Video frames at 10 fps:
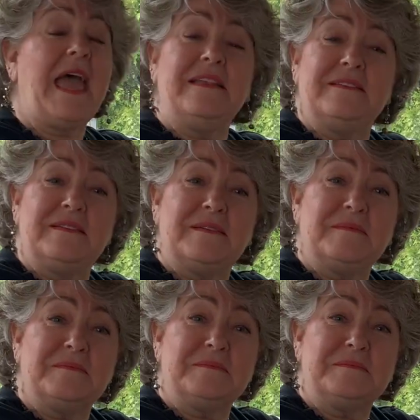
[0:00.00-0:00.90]
end.
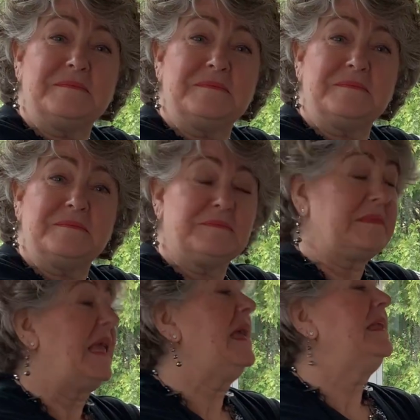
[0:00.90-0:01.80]

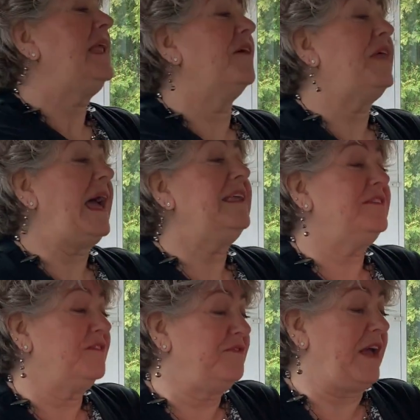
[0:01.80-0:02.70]
Now that
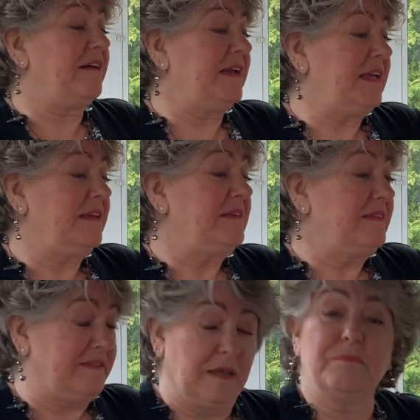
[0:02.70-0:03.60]
is a very
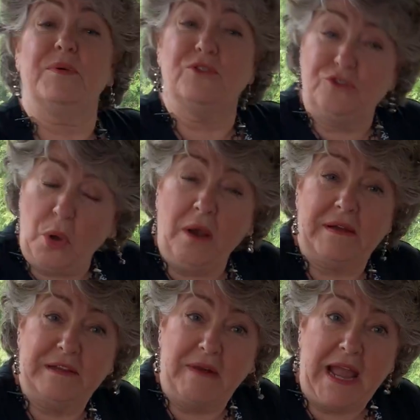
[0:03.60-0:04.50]
simple
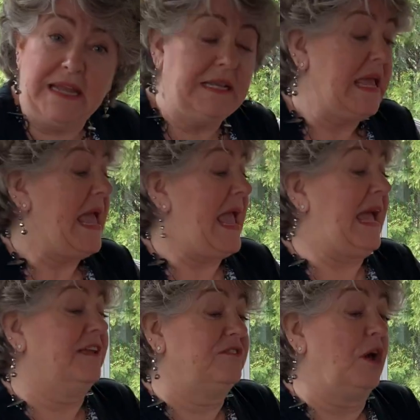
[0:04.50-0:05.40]
story, right?
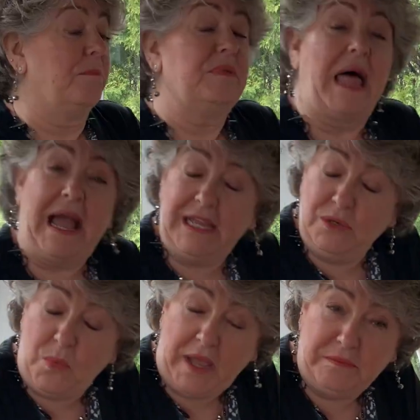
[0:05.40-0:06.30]
And black
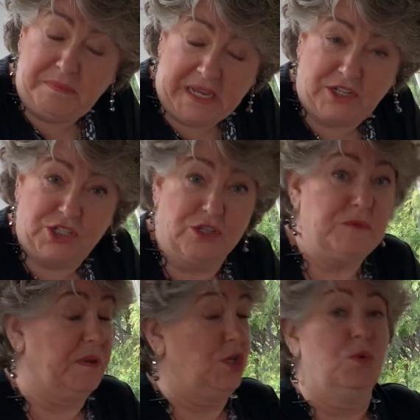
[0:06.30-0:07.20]
and white
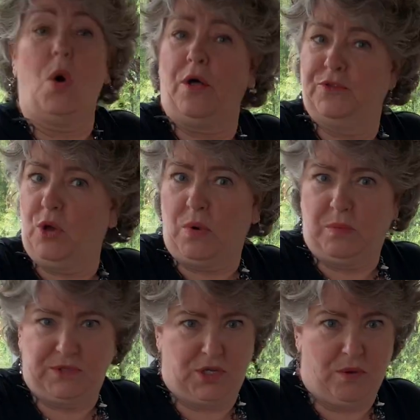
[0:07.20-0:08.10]
pictures, but you all know
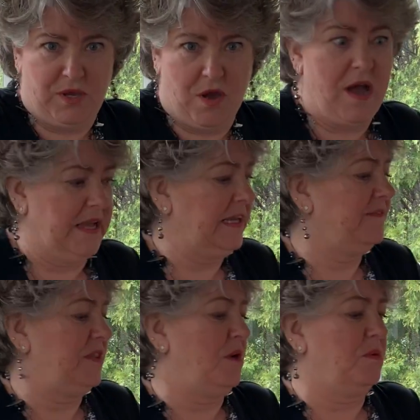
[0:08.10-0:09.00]
what was going on,
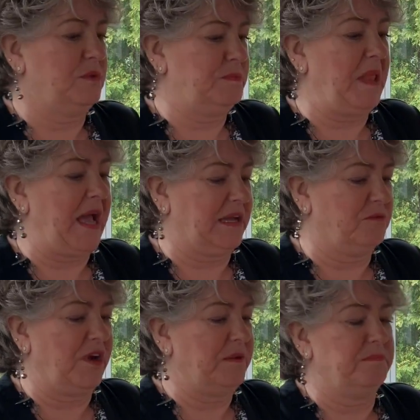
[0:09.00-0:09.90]
even though it was black
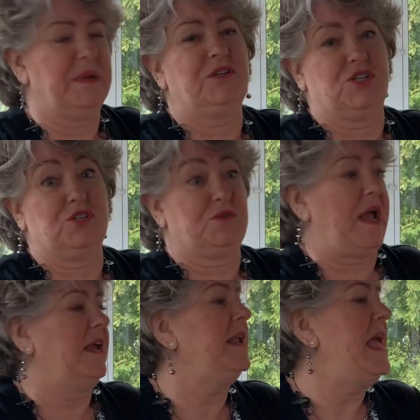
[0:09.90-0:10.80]
and white pictures,
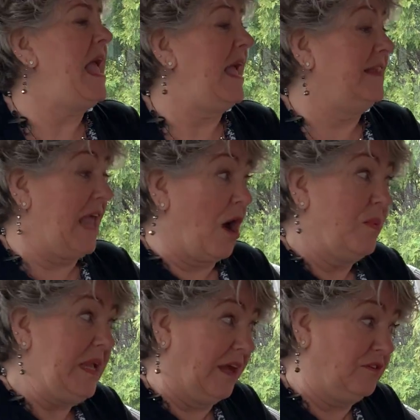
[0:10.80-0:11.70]
right? And now
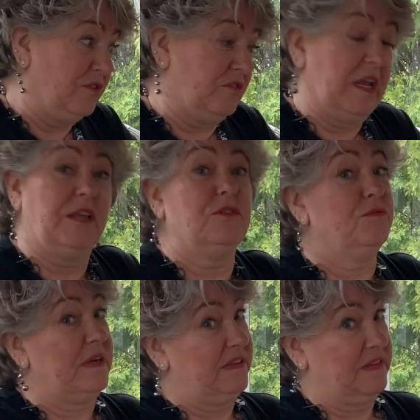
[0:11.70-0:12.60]
we understand
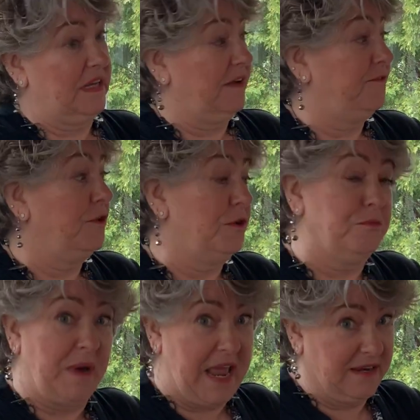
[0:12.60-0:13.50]
the reasoning for the
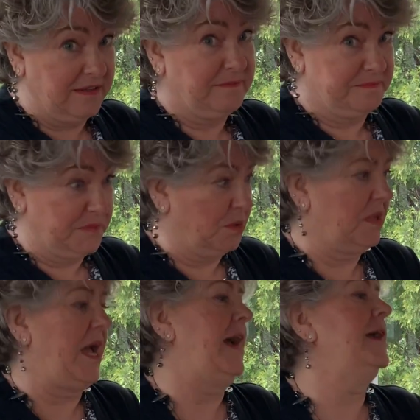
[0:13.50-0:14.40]
red,
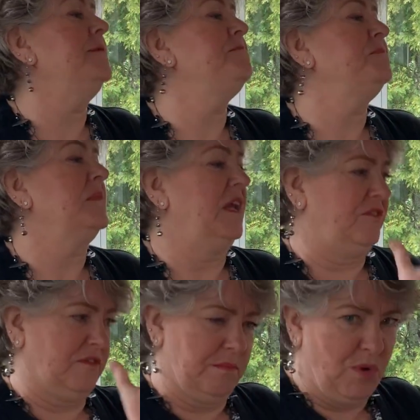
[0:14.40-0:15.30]
okay?
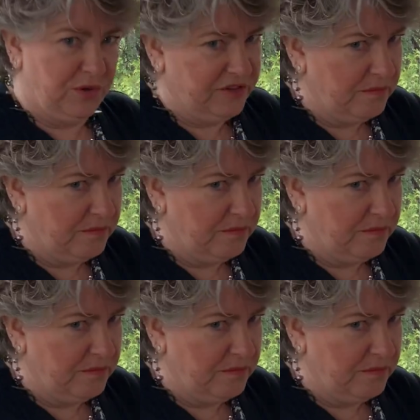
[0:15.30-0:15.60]
It's the most